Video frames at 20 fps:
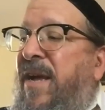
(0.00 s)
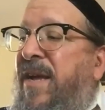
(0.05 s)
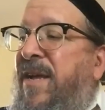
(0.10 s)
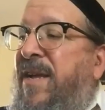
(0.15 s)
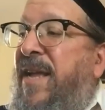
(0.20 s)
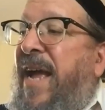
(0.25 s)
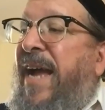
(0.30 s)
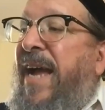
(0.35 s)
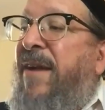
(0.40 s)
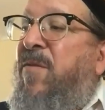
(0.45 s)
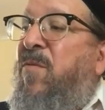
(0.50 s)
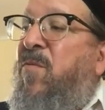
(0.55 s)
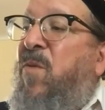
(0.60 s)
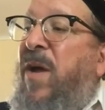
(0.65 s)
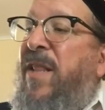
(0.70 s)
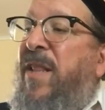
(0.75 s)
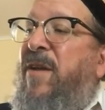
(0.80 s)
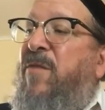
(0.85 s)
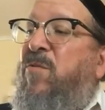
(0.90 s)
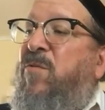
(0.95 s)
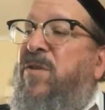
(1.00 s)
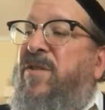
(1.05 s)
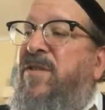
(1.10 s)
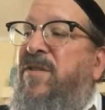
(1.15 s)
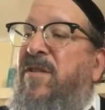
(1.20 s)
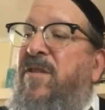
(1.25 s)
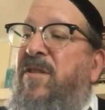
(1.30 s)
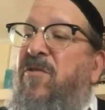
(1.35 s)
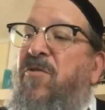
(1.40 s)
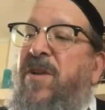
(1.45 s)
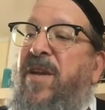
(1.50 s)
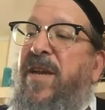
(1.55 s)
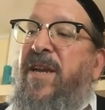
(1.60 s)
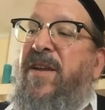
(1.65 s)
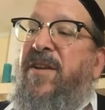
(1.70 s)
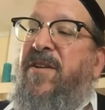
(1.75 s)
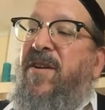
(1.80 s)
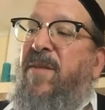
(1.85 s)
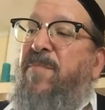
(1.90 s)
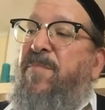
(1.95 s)
uh, I while I was looking
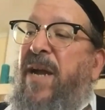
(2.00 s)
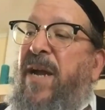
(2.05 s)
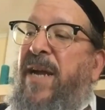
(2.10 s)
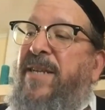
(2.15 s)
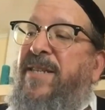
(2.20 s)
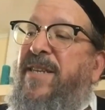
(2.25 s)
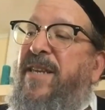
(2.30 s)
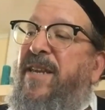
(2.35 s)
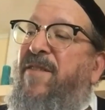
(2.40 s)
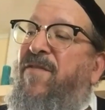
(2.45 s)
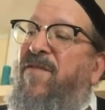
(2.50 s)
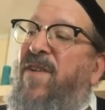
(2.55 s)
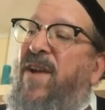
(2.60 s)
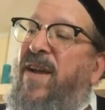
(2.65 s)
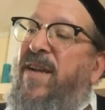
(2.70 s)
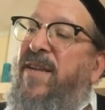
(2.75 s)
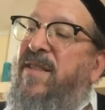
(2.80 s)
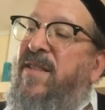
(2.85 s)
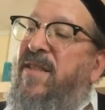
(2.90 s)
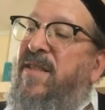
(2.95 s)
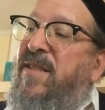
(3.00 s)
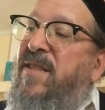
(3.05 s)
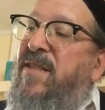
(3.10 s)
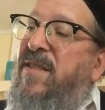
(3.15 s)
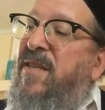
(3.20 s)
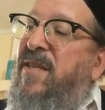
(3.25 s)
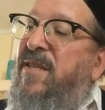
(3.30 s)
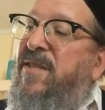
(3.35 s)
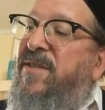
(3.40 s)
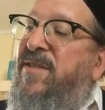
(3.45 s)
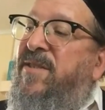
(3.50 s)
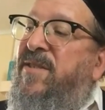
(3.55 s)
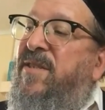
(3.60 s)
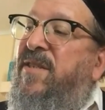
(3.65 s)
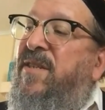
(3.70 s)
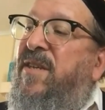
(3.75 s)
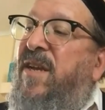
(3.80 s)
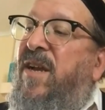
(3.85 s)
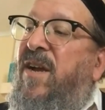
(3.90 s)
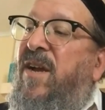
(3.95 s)
it up, I did find
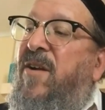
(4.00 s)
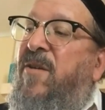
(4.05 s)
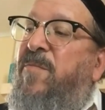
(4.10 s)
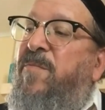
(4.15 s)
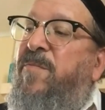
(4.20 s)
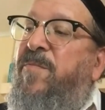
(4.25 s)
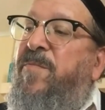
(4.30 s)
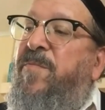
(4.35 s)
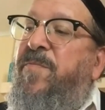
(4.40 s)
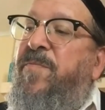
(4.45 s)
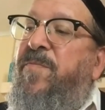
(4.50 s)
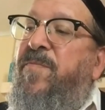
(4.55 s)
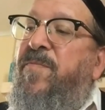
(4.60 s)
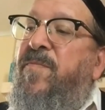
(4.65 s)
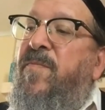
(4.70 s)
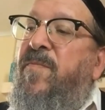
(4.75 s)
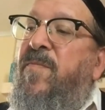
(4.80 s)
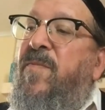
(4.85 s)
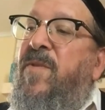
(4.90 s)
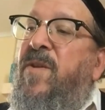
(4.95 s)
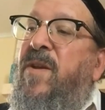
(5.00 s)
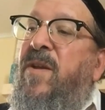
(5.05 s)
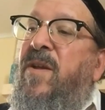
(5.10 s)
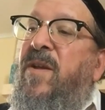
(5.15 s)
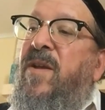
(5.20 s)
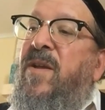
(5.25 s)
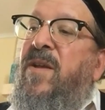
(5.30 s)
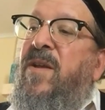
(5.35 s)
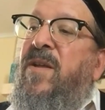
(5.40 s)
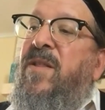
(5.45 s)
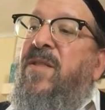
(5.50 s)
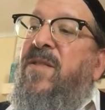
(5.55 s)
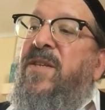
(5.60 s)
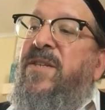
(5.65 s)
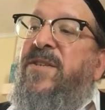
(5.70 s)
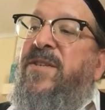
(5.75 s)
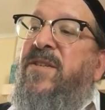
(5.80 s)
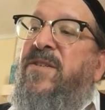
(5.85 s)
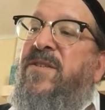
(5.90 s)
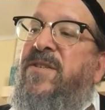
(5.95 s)
this. Um,
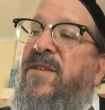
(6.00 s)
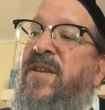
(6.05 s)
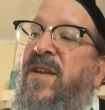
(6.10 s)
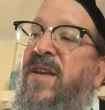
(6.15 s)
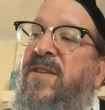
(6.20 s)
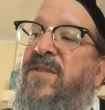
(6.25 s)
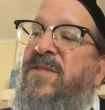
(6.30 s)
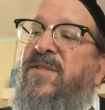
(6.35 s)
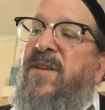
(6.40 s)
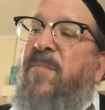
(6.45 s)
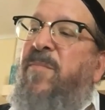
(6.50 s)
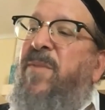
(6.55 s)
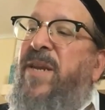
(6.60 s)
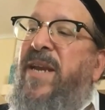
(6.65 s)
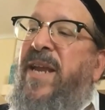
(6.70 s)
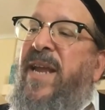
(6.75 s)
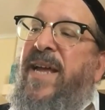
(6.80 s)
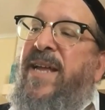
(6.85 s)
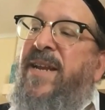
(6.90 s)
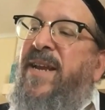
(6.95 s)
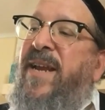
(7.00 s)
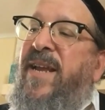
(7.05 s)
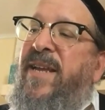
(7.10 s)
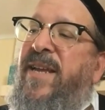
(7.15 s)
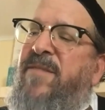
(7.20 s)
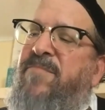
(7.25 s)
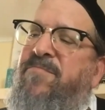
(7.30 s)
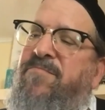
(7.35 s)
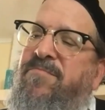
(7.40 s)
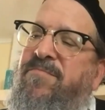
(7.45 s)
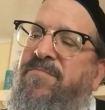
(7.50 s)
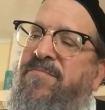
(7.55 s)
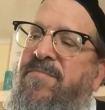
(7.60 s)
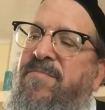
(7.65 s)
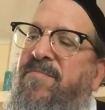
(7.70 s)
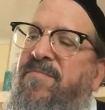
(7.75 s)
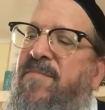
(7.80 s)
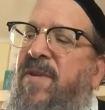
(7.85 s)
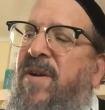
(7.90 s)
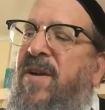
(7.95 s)
this is uh, somebody had a,
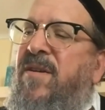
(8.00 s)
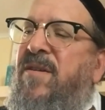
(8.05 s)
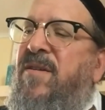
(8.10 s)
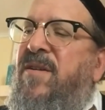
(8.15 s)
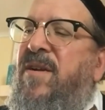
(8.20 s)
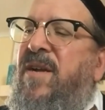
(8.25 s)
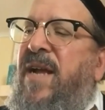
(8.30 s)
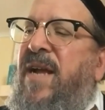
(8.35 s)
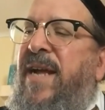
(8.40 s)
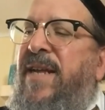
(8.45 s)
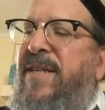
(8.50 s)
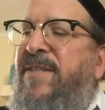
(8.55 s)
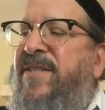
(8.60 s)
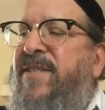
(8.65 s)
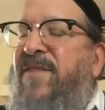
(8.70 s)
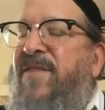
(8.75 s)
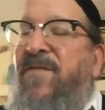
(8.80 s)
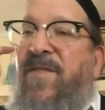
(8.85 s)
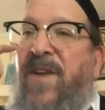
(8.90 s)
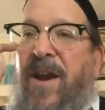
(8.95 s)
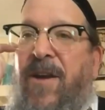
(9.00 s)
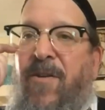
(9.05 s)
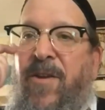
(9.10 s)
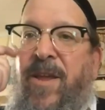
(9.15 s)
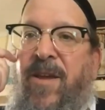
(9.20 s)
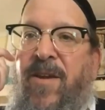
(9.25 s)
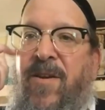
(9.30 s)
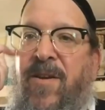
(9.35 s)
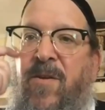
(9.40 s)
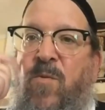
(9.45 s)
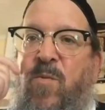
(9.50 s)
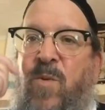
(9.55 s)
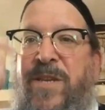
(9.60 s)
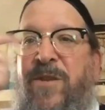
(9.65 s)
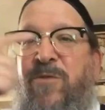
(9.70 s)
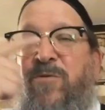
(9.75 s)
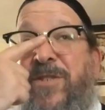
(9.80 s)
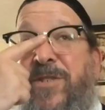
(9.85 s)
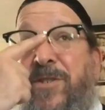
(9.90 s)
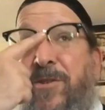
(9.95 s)
a on Sefaria. Uh, when
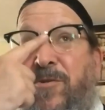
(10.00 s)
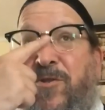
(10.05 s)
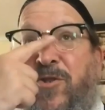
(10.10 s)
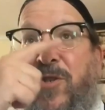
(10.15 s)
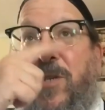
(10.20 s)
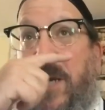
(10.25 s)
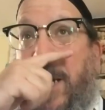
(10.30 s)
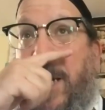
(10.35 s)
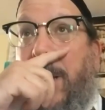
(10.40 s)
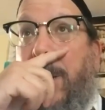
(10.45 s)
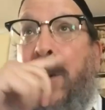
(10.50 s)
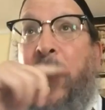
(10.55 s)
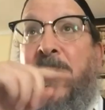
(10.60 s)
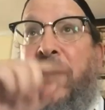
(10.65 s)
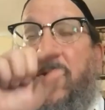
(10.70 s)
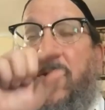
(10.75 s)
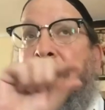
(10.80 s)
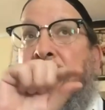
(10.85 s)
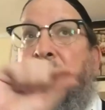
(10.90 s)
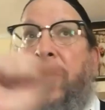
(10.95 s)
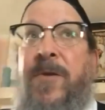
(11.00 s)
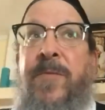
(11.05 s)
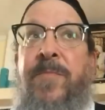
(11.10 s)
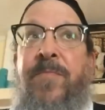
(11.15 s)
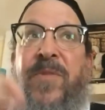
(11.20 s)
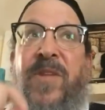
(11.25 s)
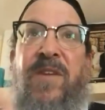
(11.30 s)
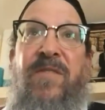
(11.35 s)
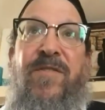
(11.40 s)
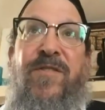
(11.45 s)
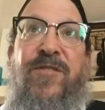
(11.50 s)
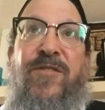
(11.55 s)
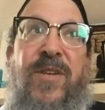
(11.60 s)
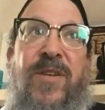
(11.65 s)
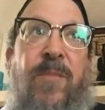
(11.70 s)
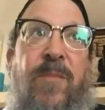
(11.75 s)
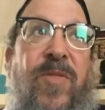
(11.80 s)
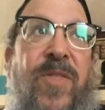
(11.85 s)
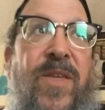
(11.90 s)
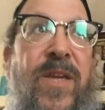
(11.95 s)
you search now for
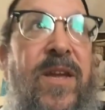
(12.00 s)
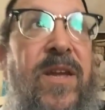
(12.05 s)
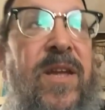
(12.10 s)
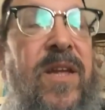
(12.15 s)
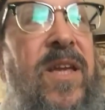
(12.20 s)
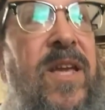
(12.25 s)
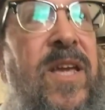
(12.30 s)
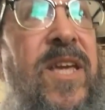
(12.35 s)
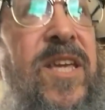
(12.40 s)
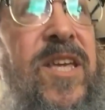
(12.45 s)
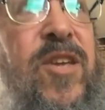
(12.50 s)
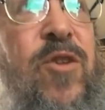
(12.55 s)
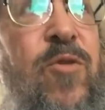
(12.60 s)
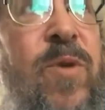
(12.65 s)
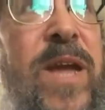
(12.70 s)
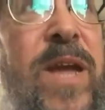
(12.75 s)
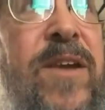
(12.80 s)
something, you